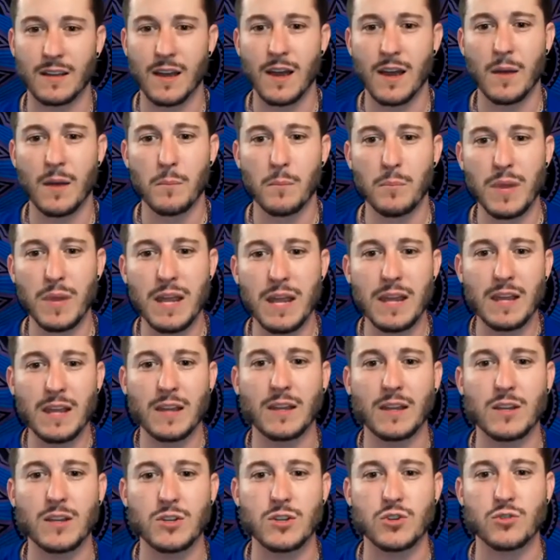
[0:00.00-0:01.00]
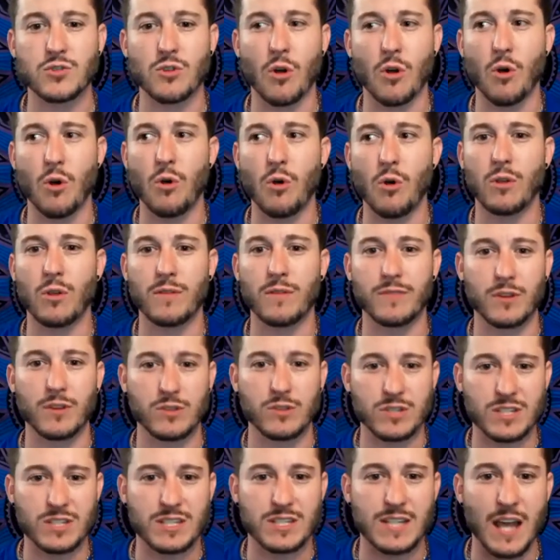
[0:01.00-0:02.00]
being in control of
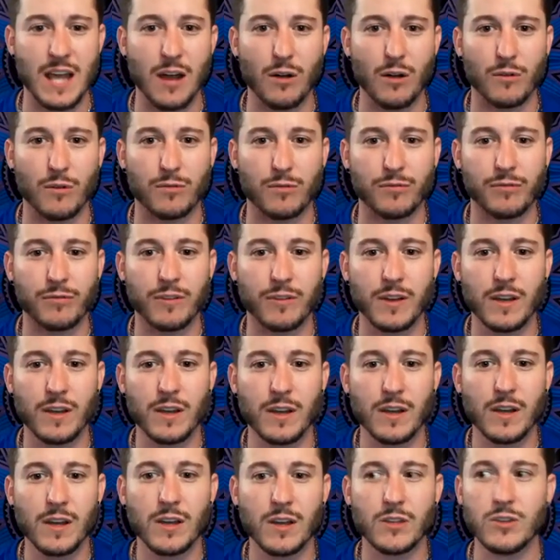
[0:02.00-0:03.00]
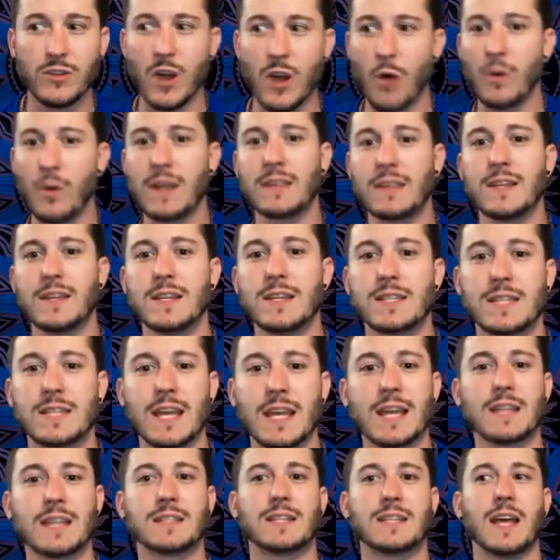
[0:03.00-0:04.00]
yourself, knowing these
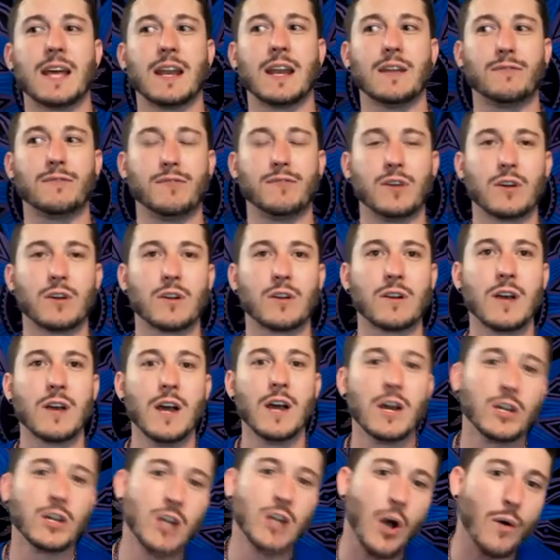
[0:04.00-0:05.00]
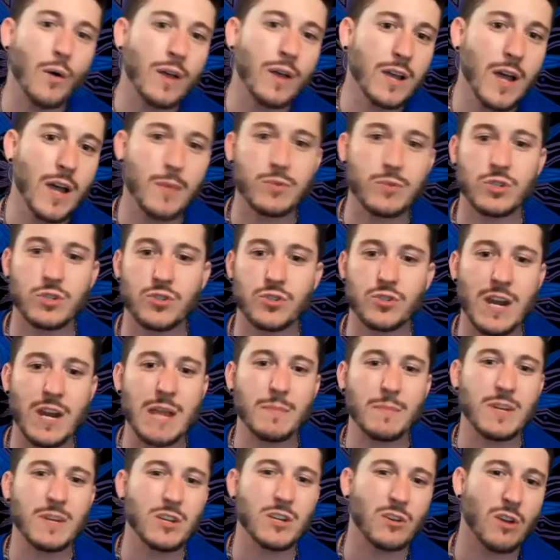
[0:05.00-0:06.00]
things that if you're going upstream
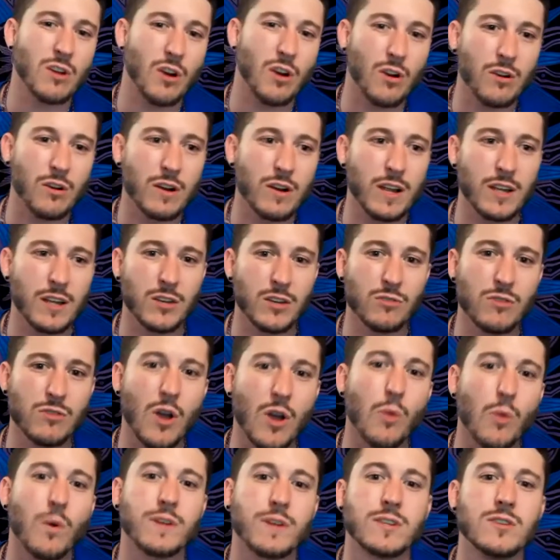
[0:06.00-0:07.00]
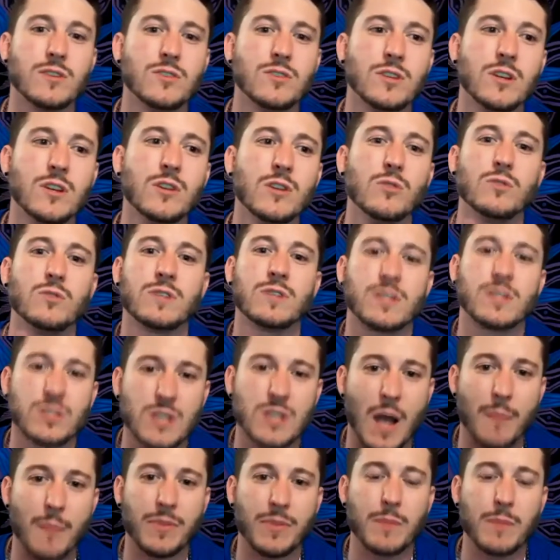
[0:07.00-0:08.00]
and you're hurting, you know what to do to
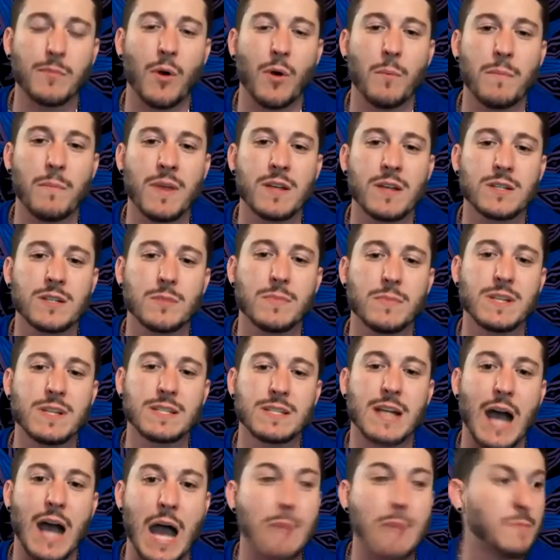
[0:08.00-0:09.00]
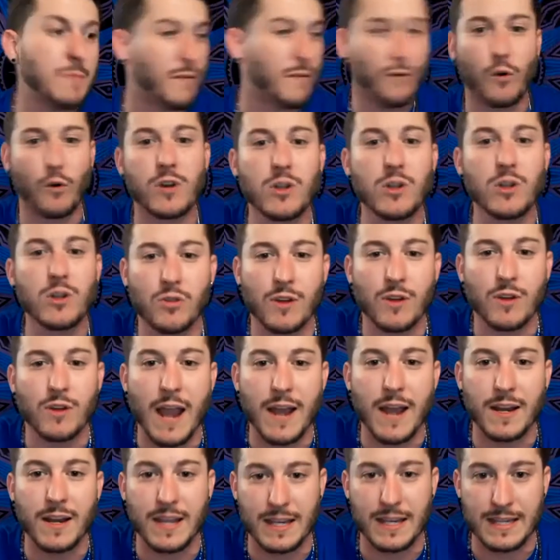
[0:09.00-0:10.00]
stop the momentum in time before you create a
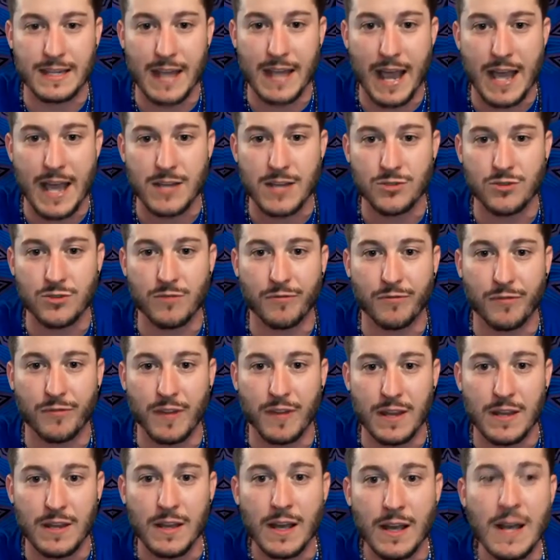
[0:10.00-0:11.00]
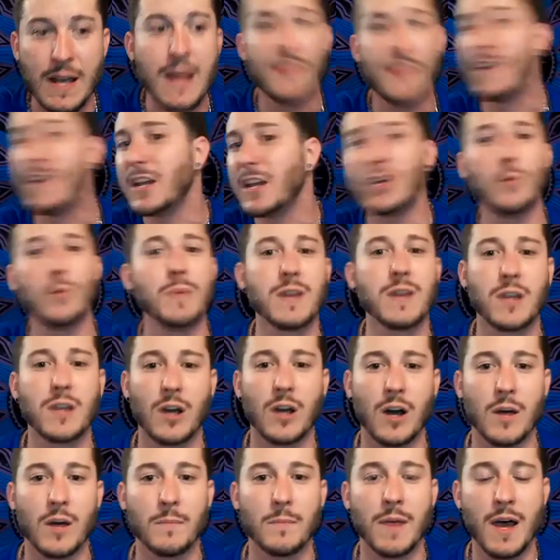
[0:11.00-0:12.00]
catastrophe. Then you
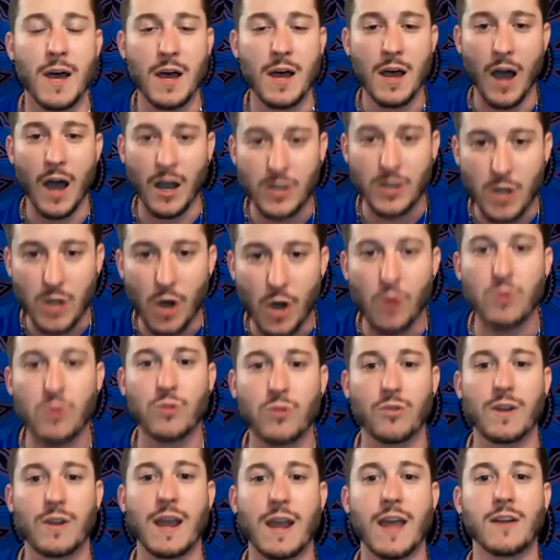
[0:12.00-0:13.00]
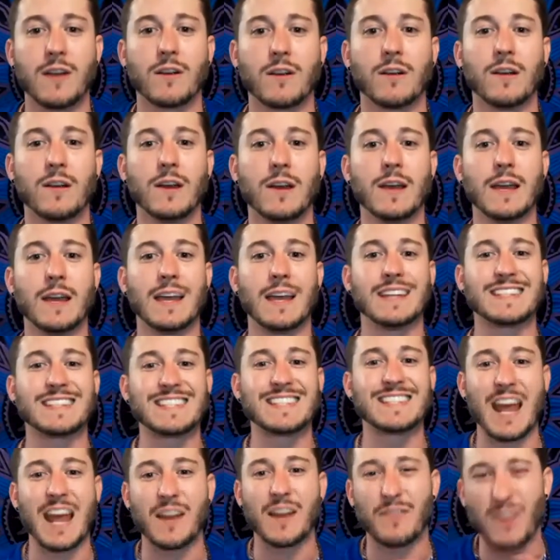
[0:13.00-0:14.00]
become a co-creator
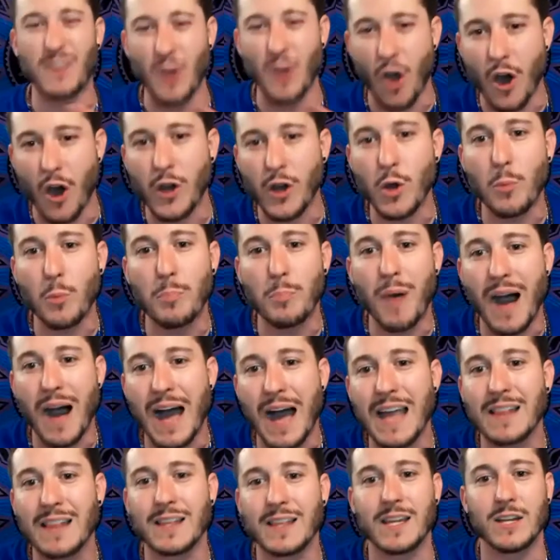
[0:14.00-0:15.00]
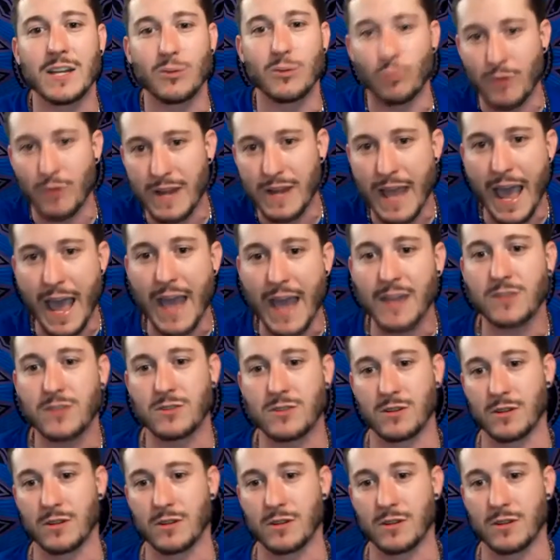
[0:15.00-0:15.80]
instead of an autopilot reactor.